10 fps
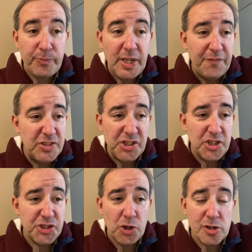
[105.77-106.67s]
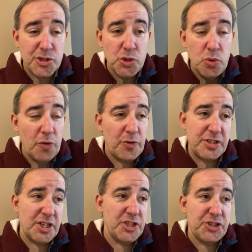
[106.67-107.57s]
if it's gonna start soon, or if it's
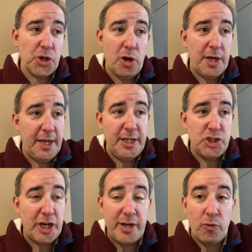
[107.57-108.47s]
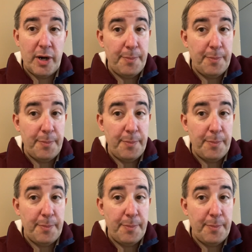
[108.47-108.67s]
gonna start in January.